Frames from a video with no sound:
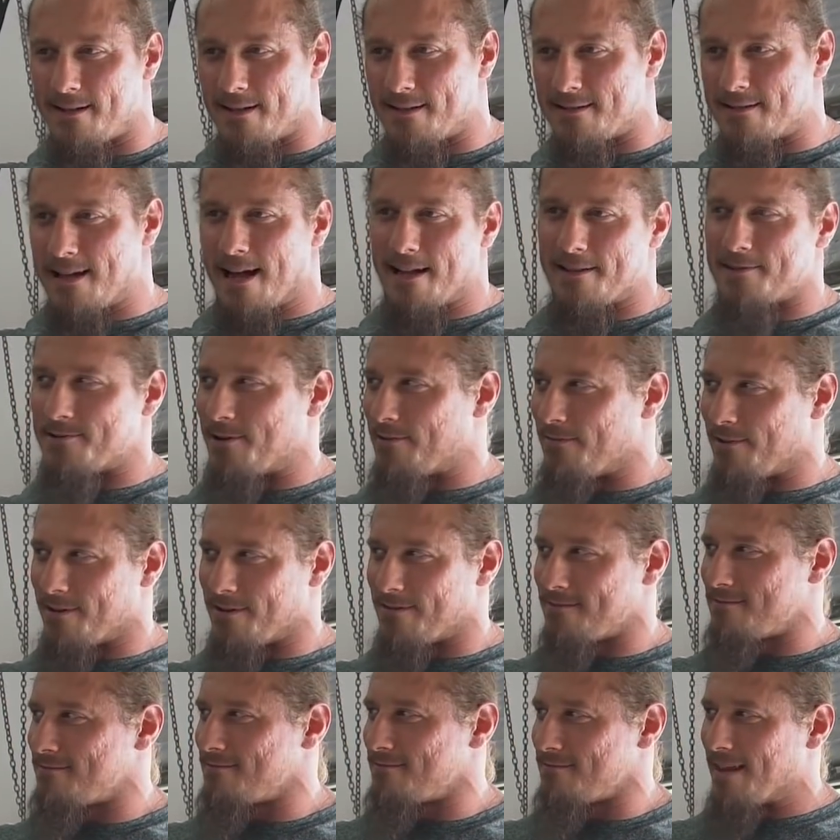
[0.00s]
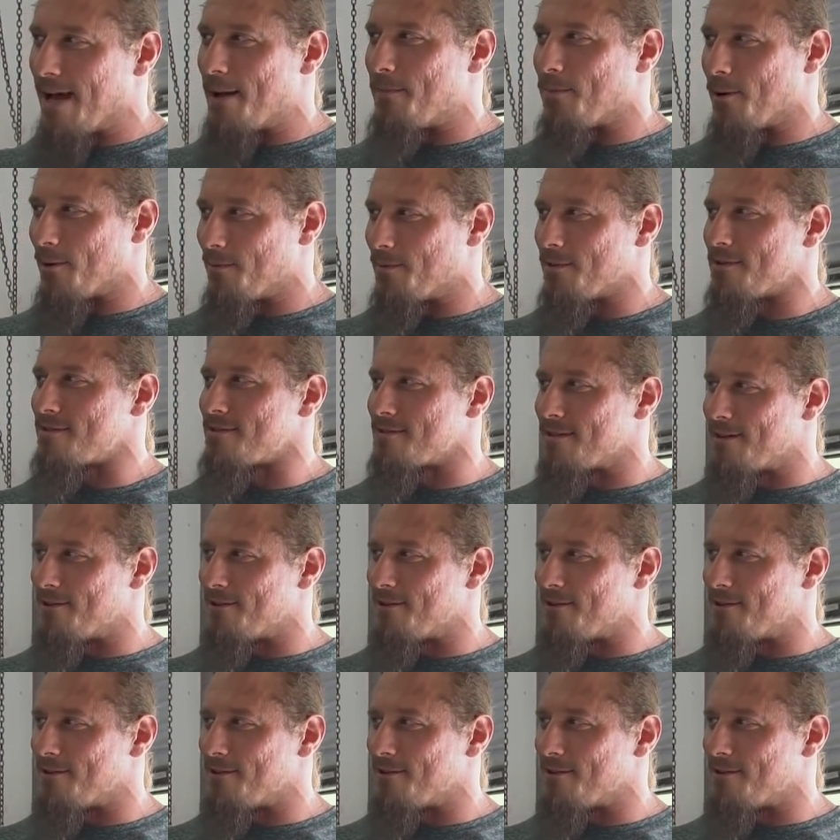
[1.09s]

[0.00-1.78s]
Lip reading: it's not serving that purpose.